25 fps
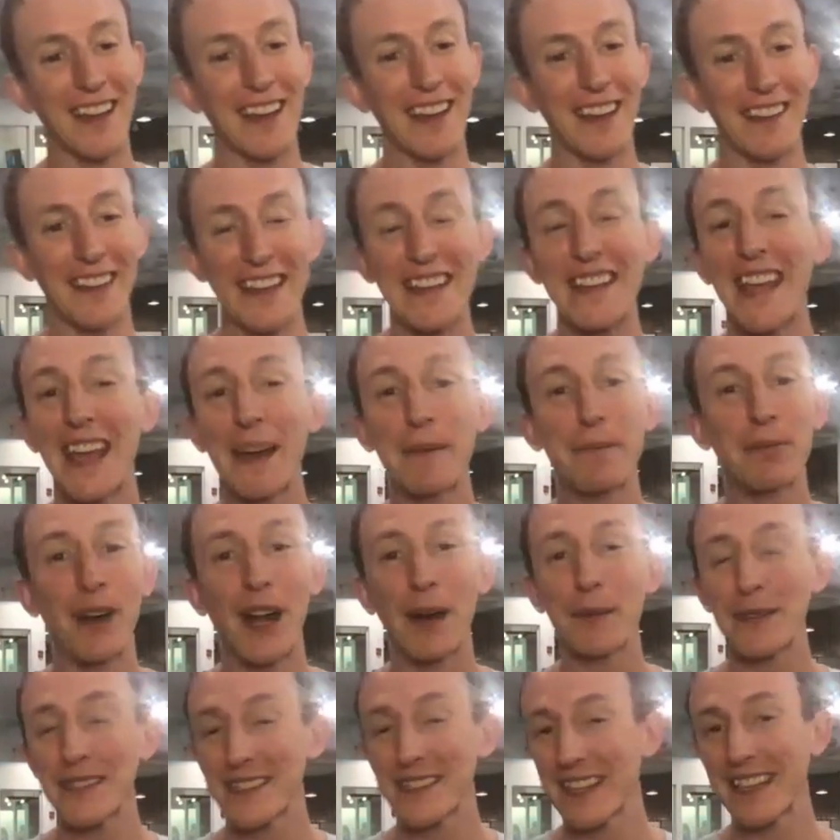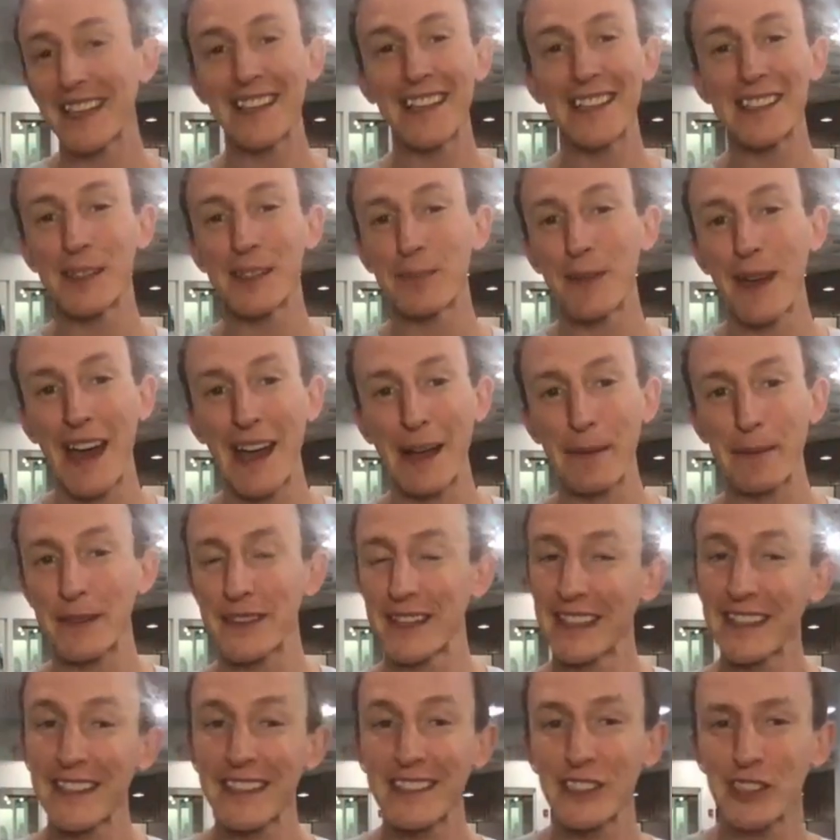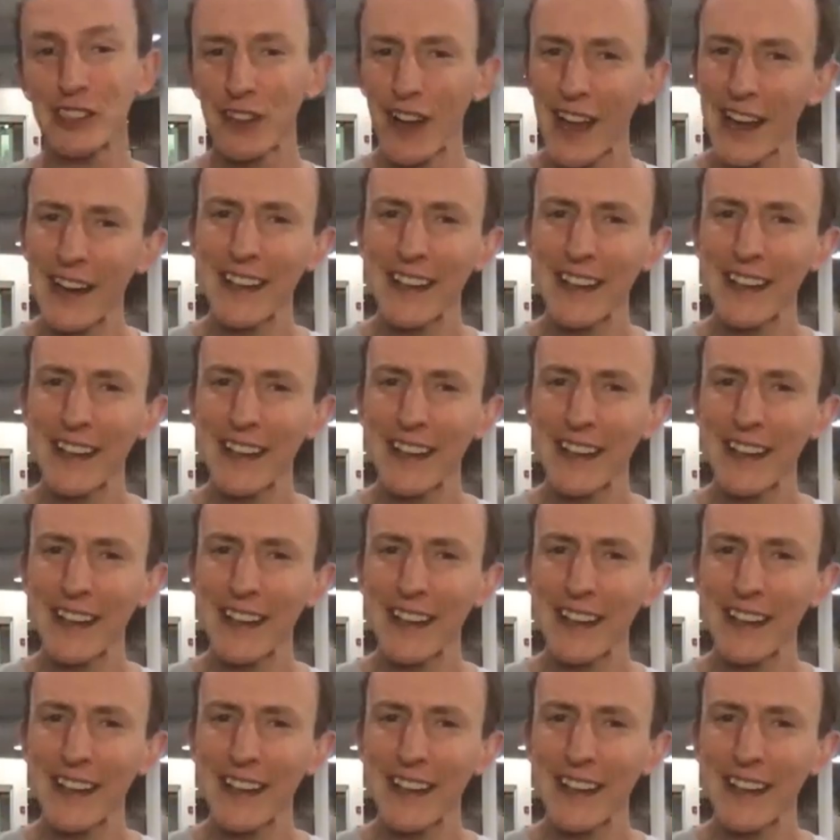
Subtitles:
They can't promise they can get you back, but they can try to